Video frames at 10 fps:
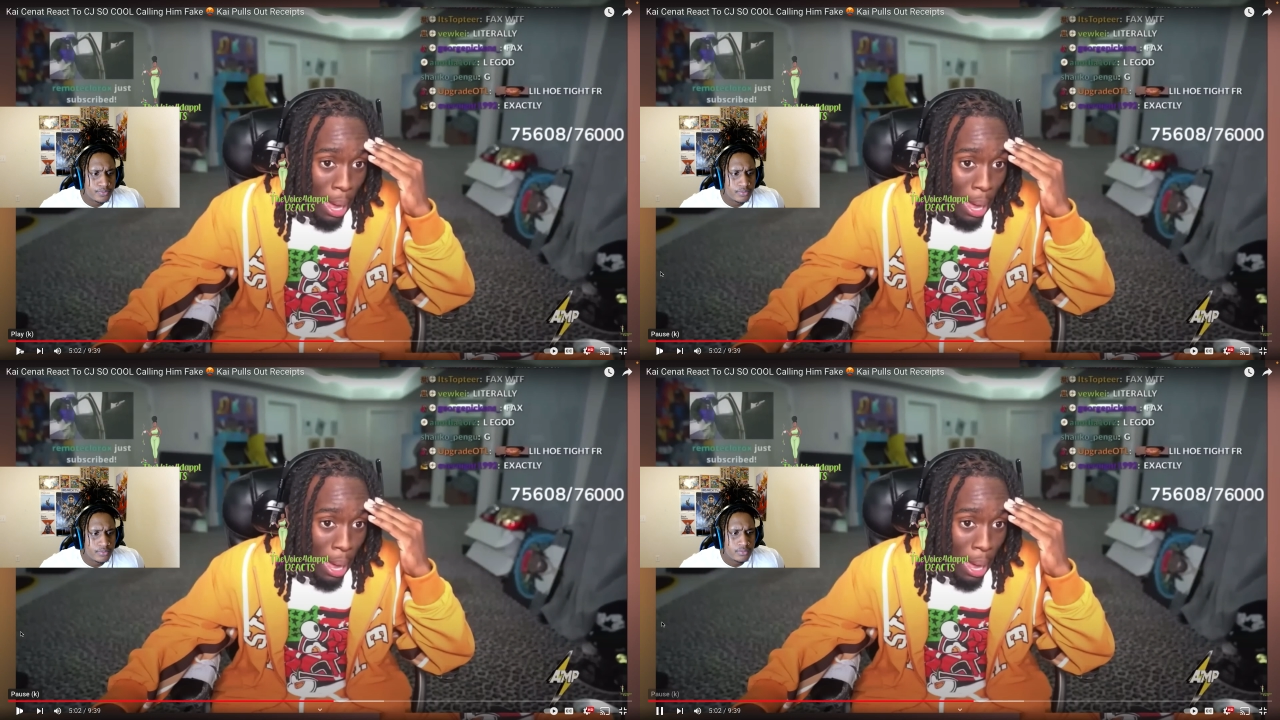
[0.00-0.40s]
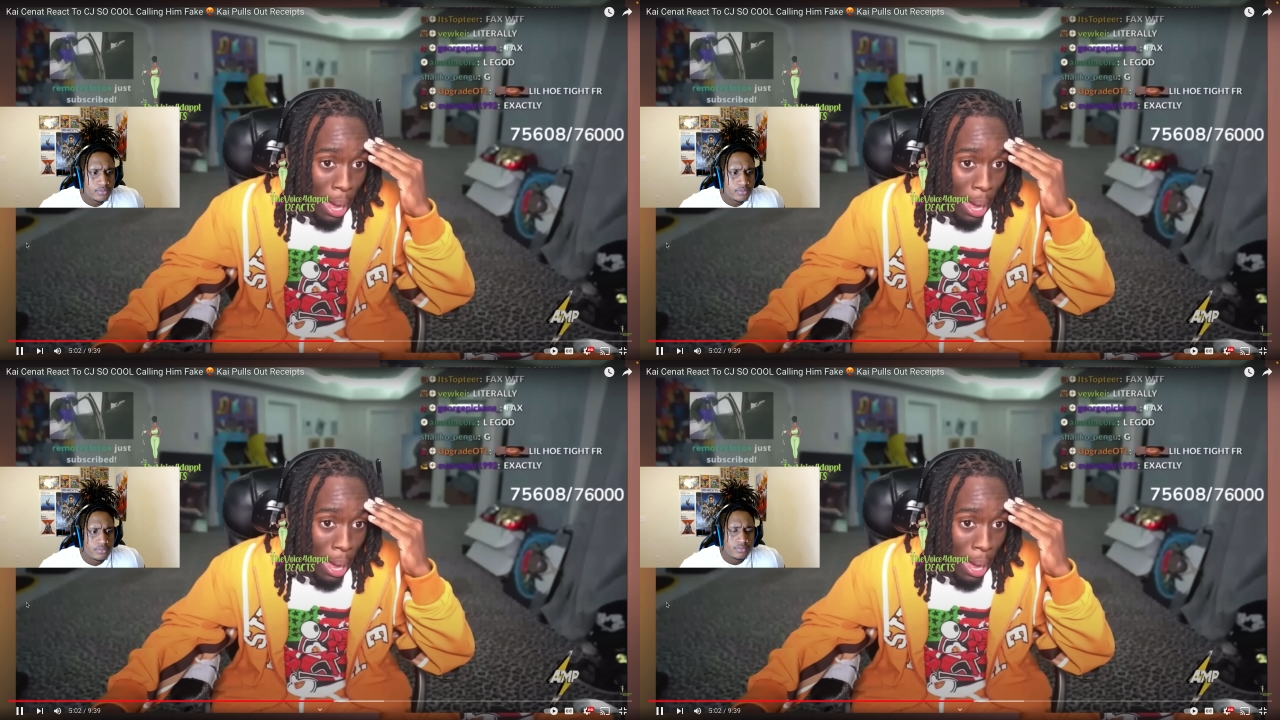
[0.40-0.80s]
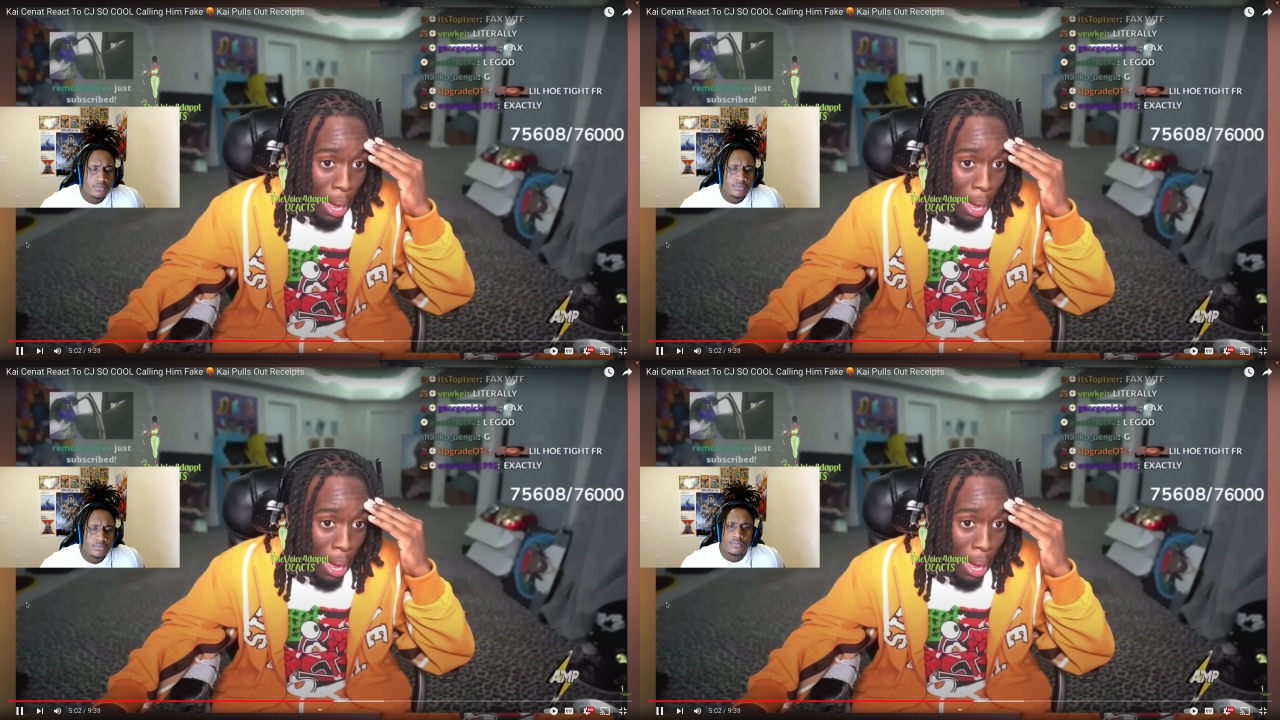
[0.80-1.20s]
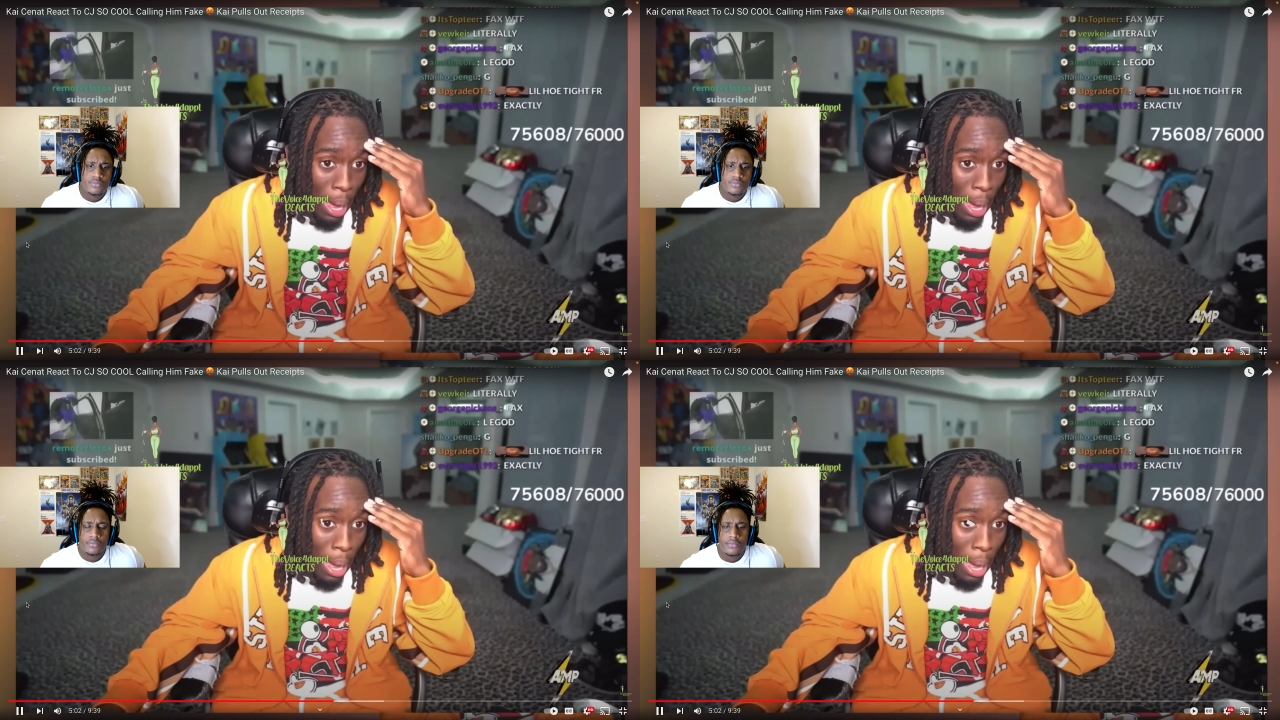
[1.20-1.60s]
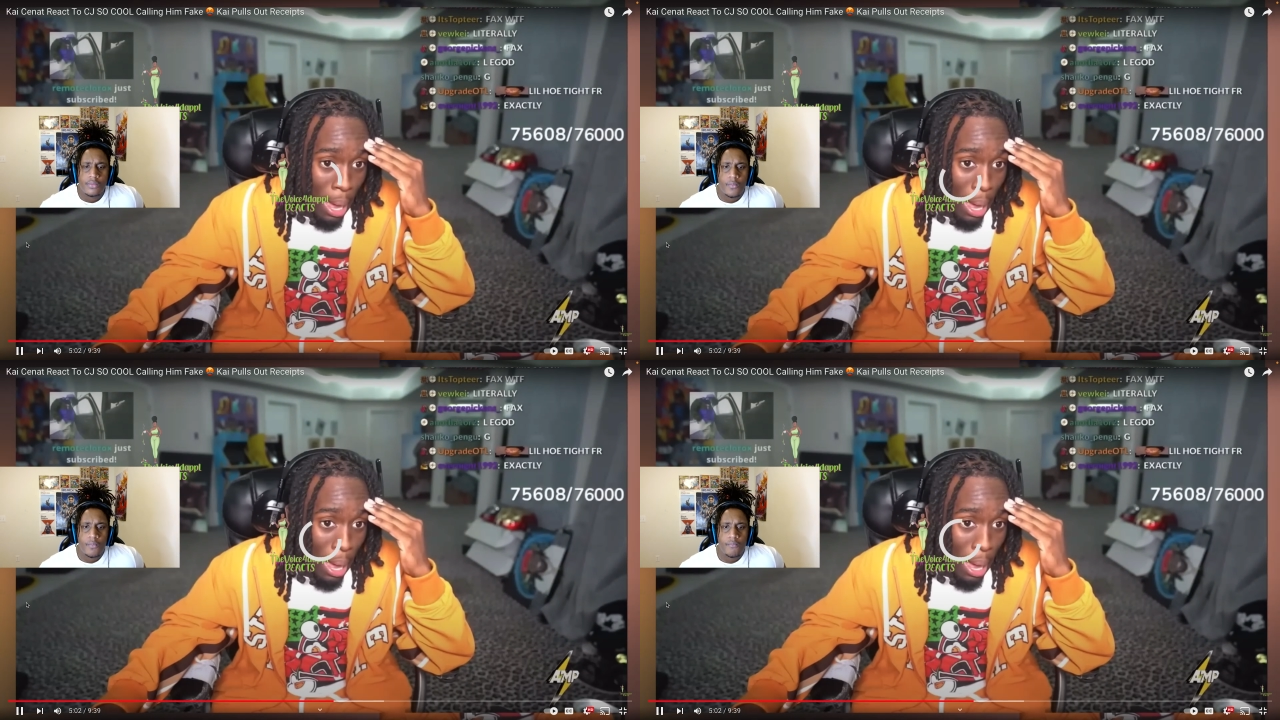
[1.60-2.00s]

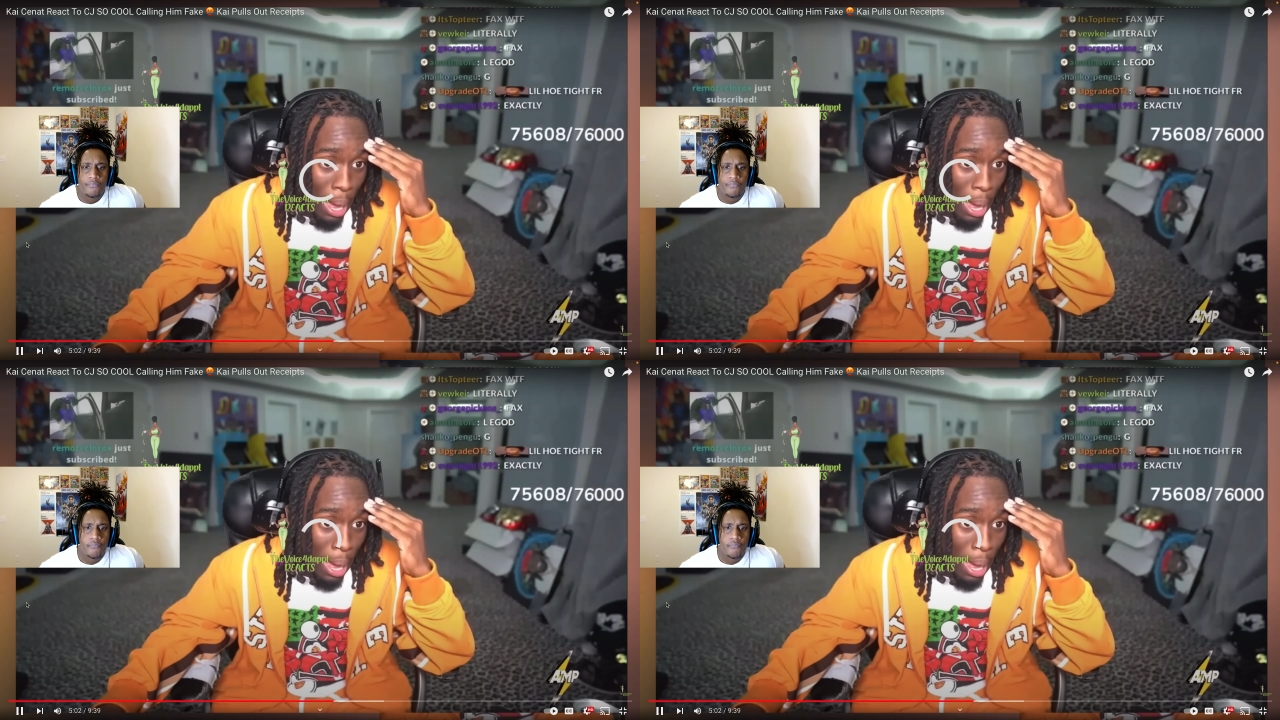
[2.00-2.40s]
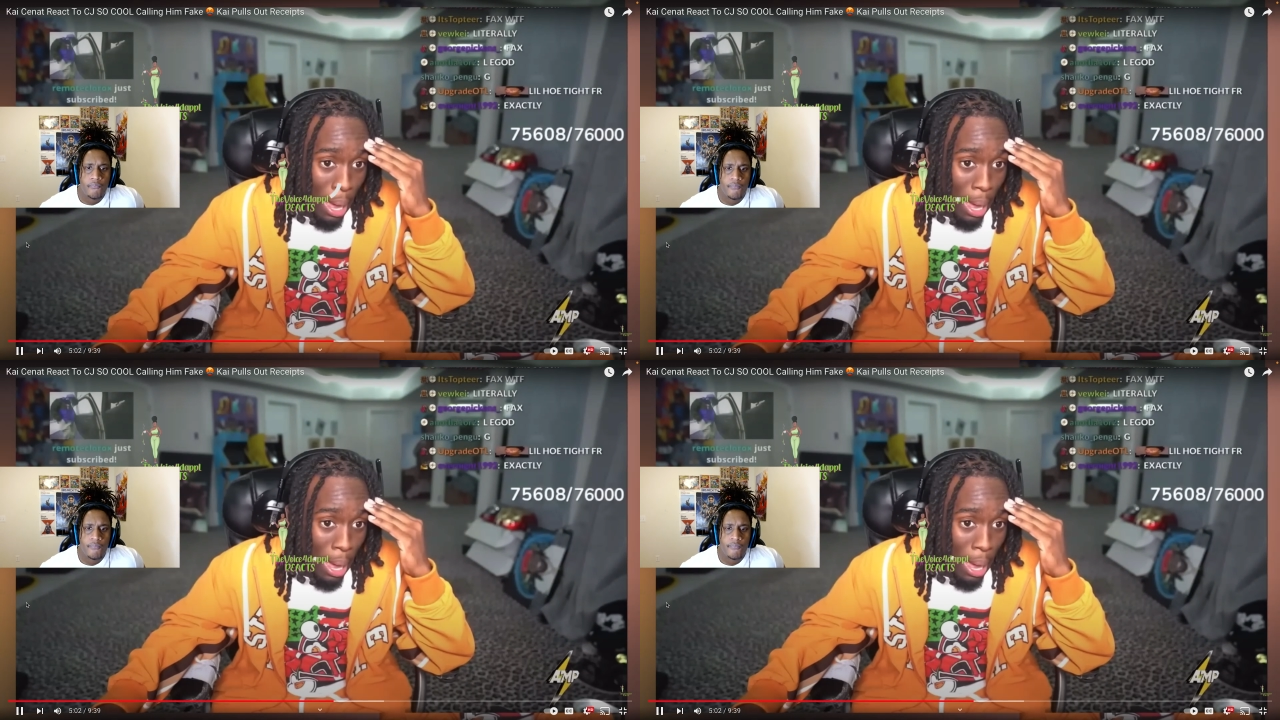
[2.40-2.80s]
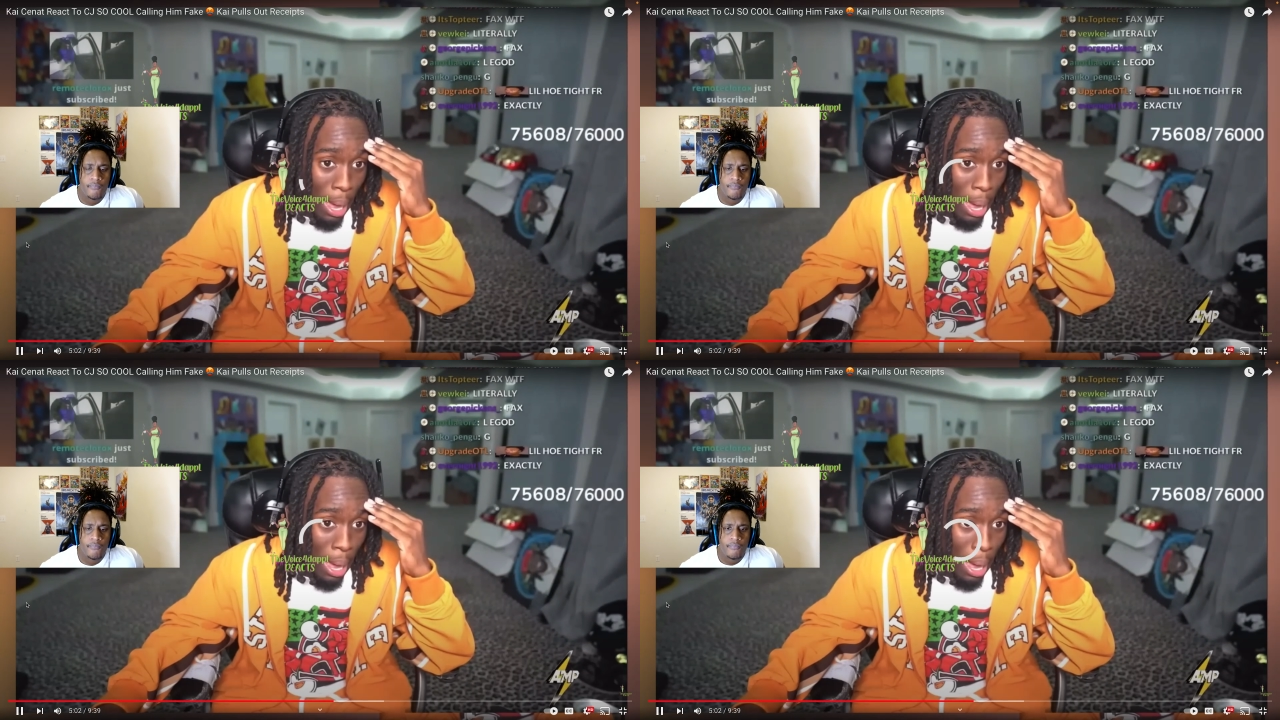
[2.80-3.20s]
(no one is talking)